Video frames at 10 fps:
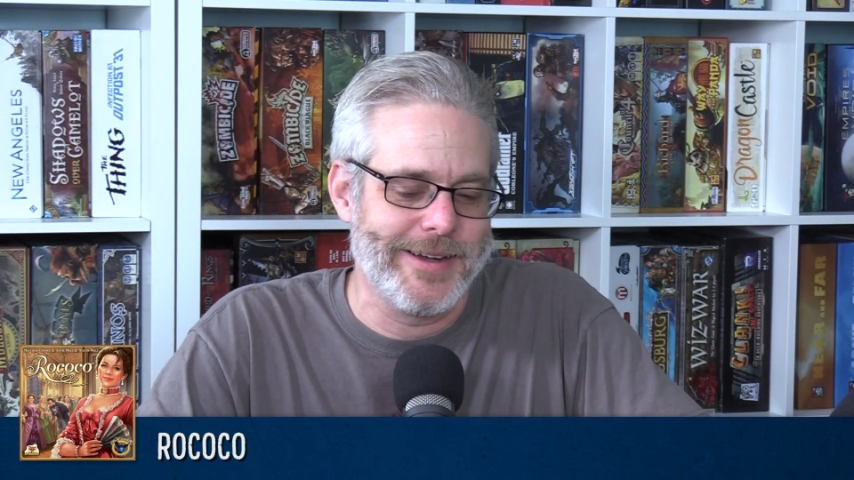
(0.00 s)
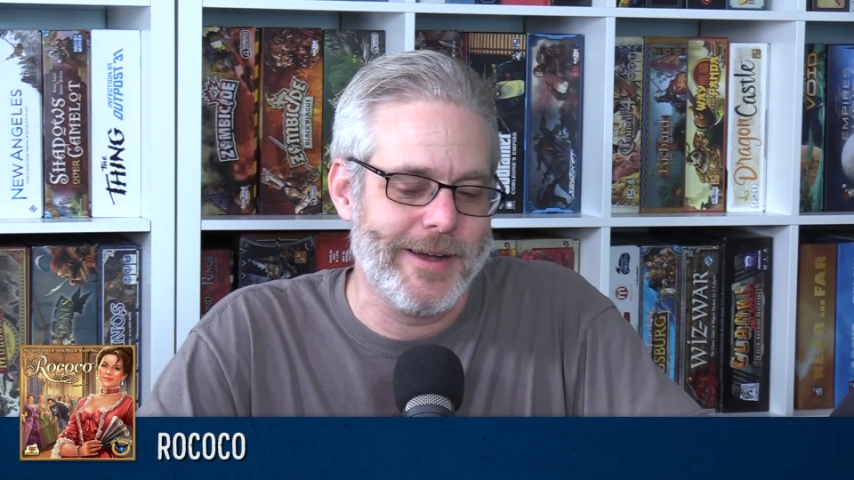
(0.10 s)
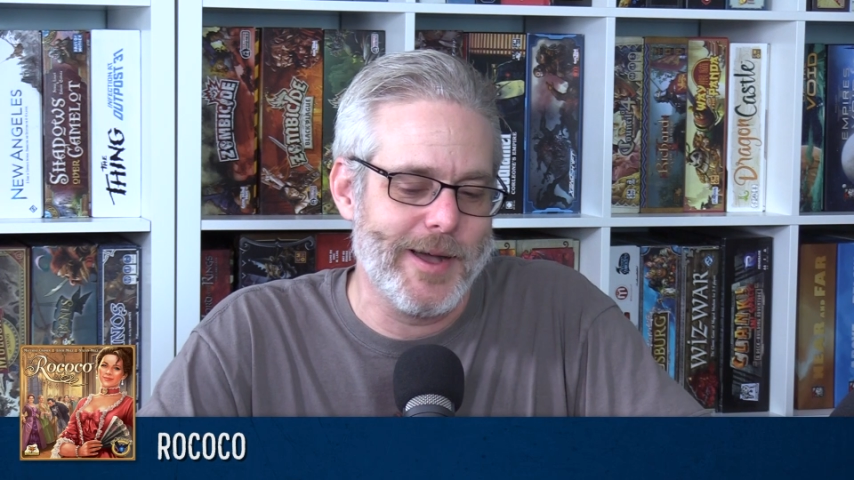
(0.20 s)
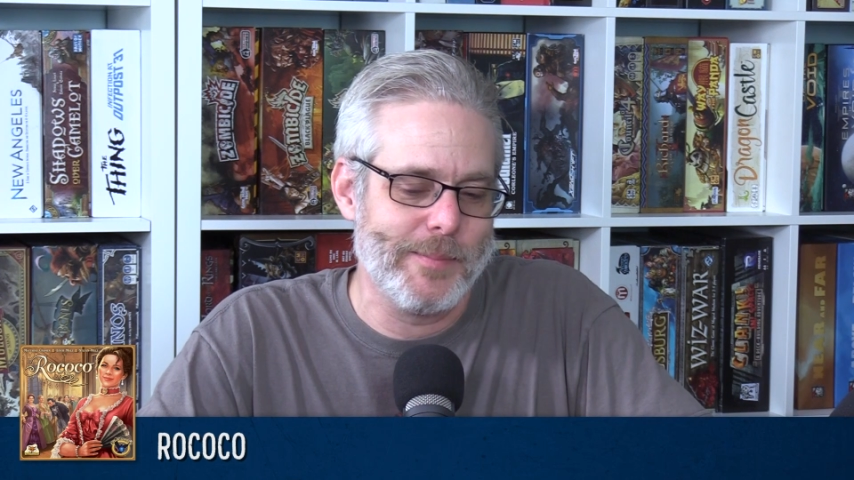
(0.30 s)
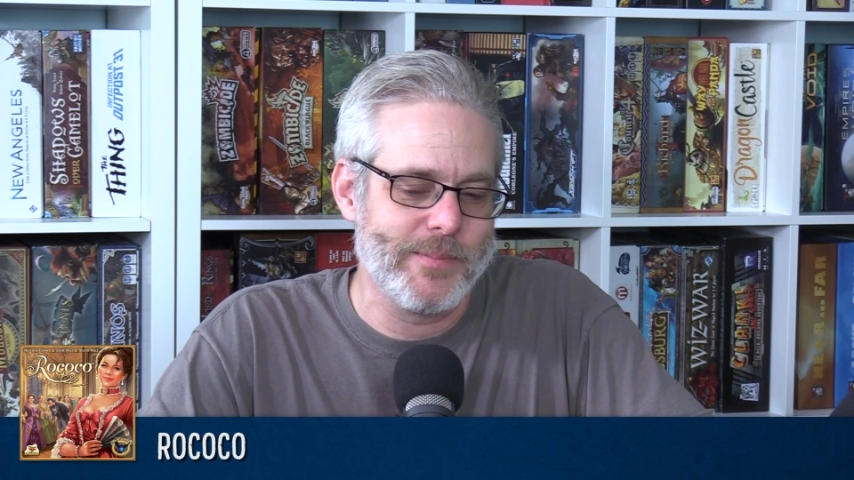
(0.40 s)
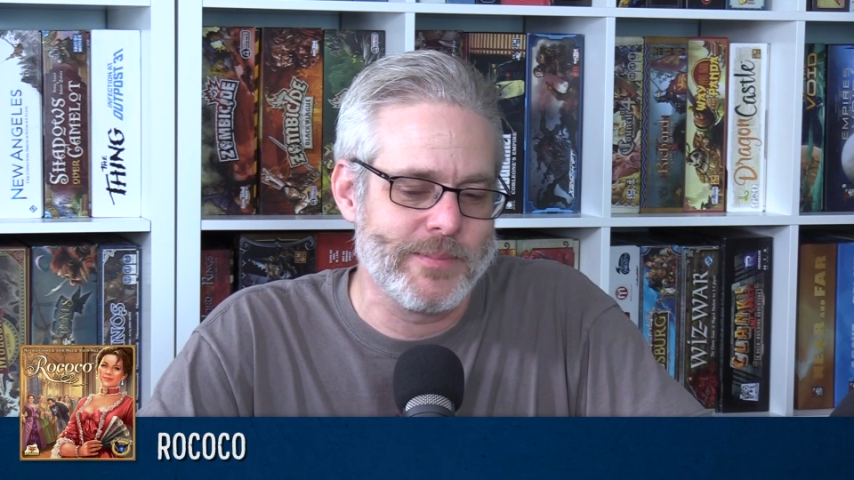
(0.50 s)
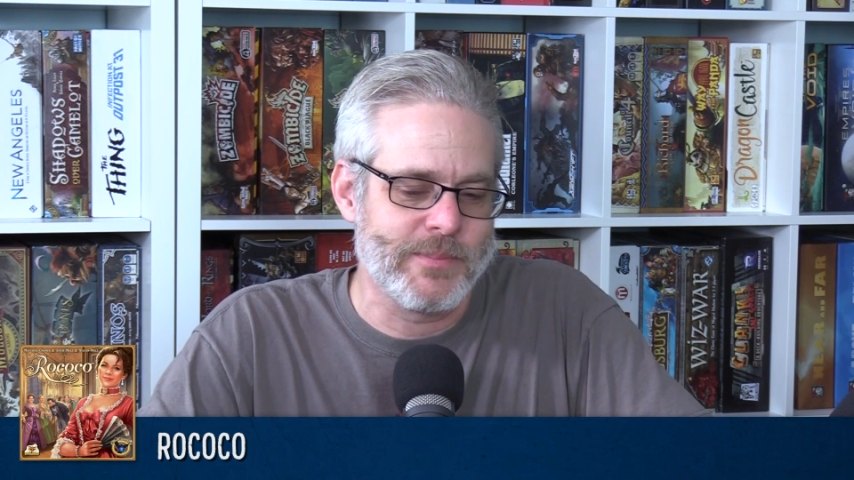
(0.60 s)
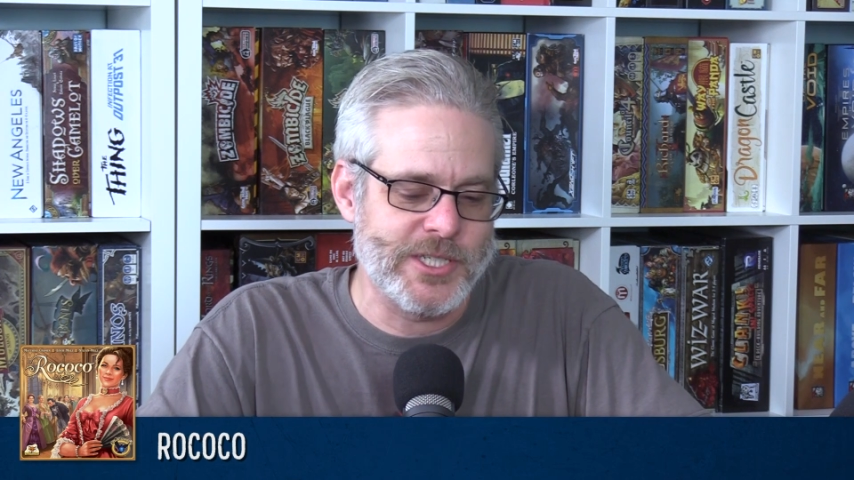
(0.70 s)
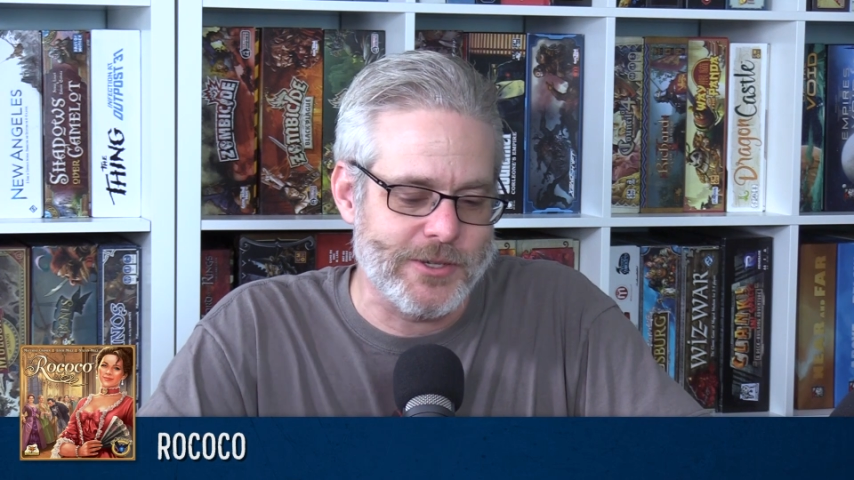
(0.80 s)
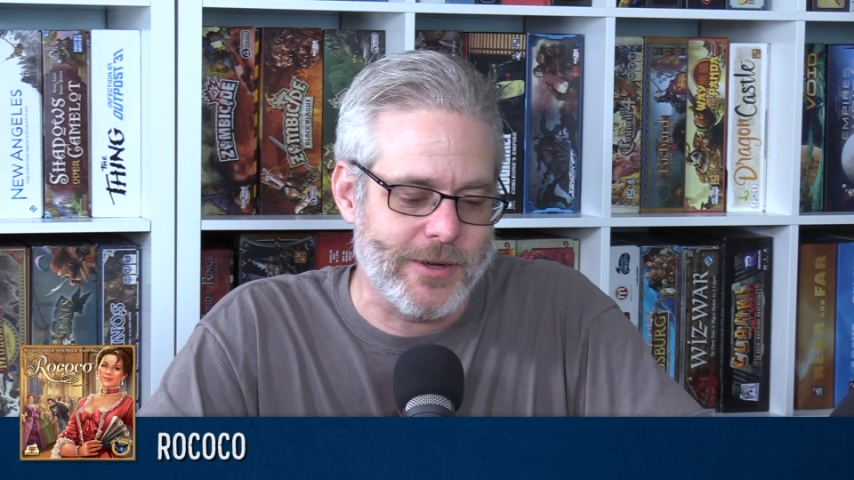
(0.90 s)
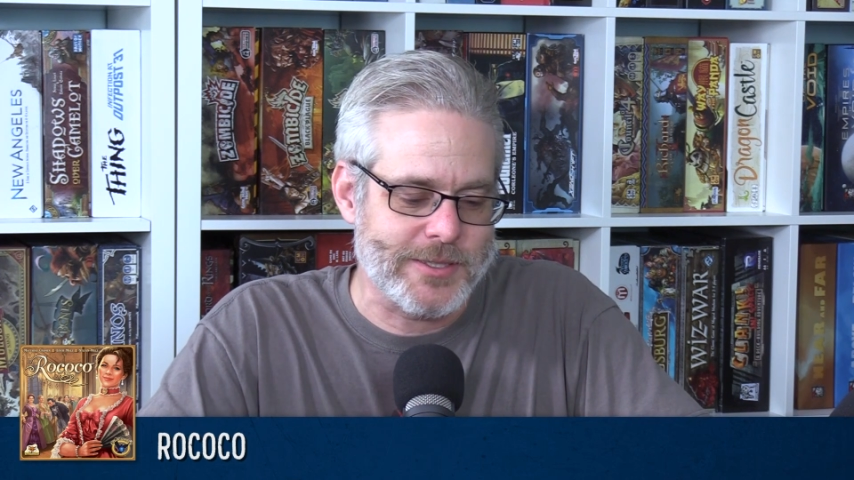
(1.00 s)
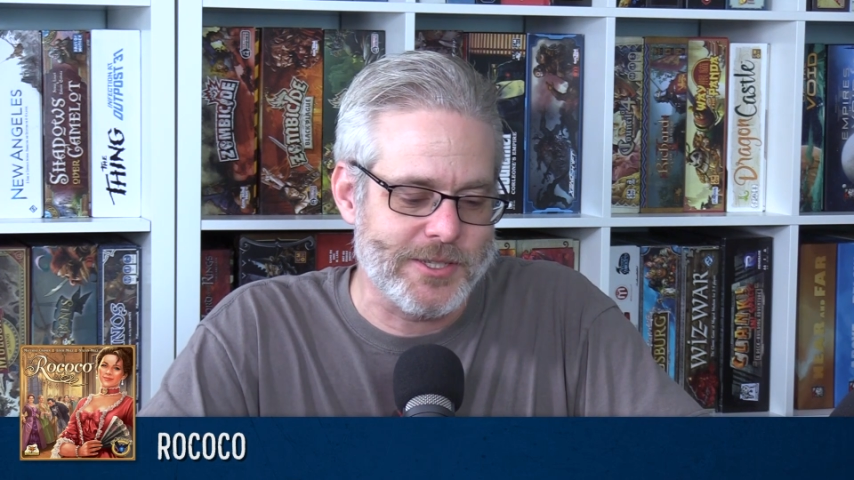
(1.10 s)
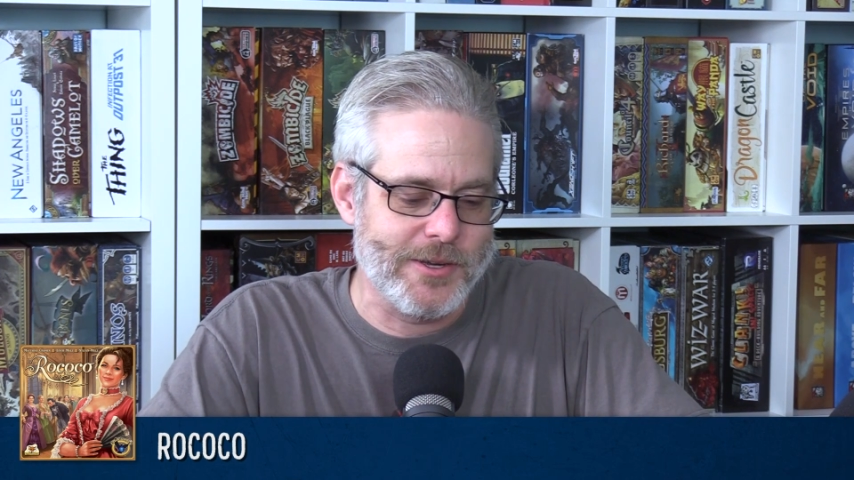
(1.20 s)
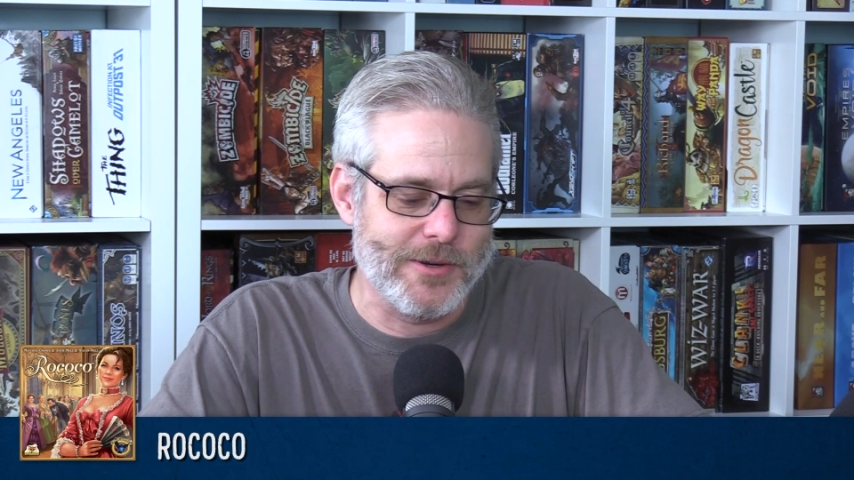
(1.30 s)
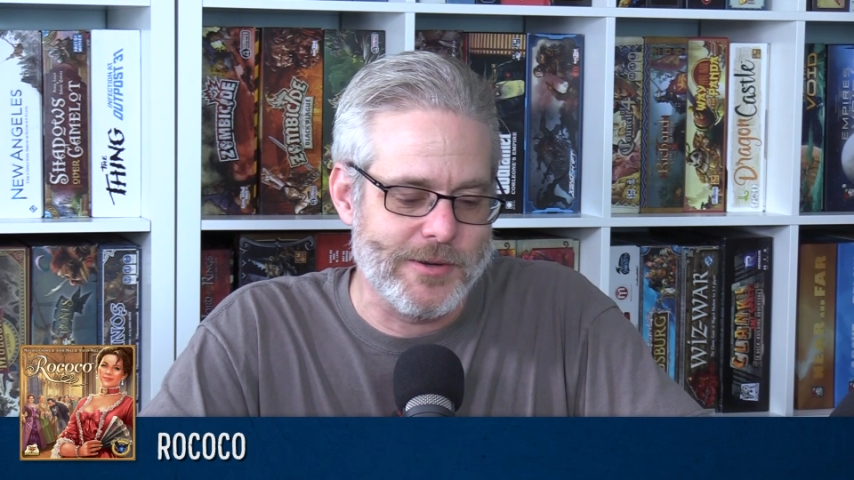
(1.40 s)
But you're
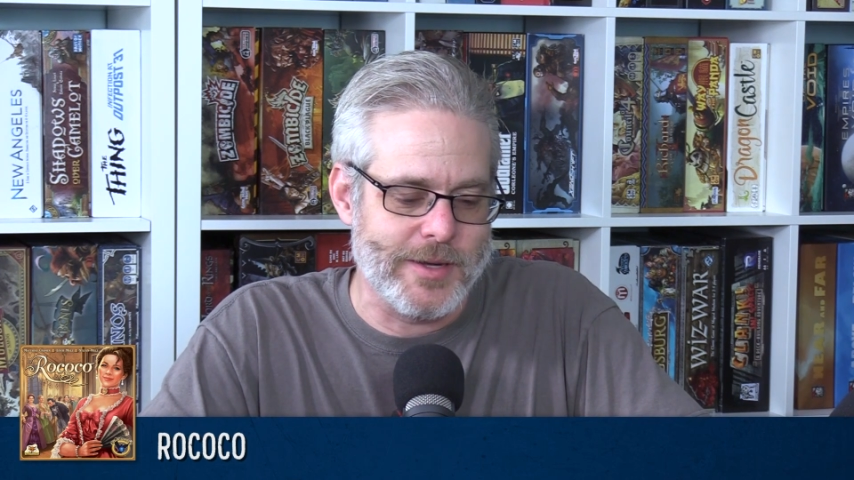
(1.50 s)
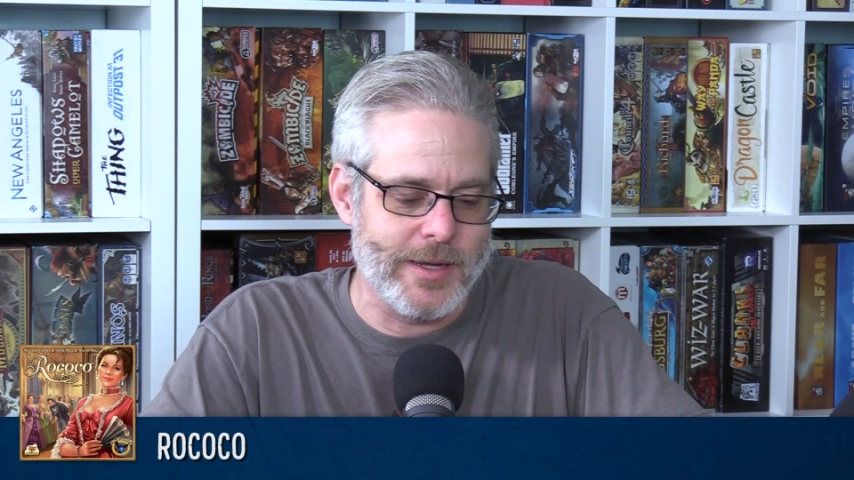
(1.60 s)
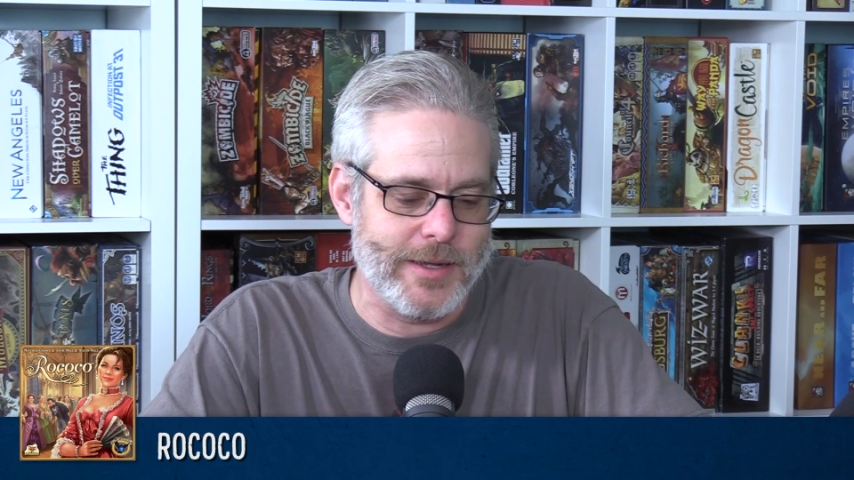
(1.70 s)
also